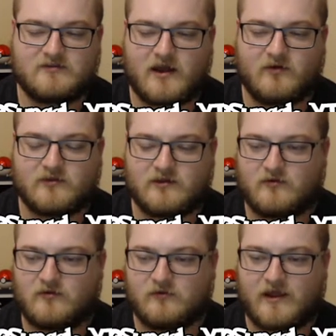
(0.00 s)
doubt that
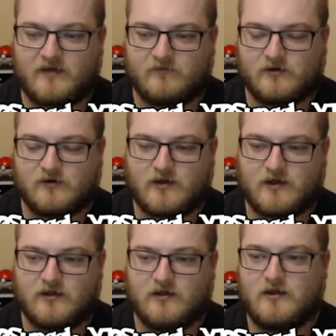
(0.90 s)
y'all haven't or
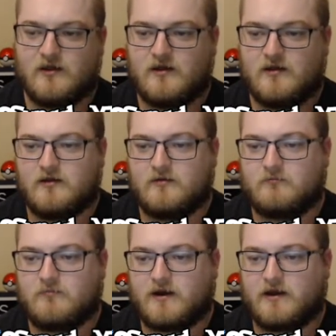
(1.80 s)
not,
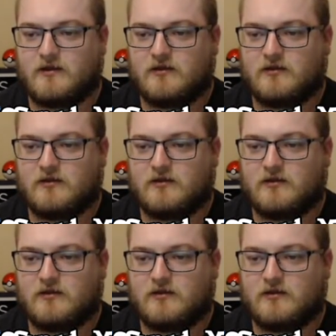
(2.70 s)
but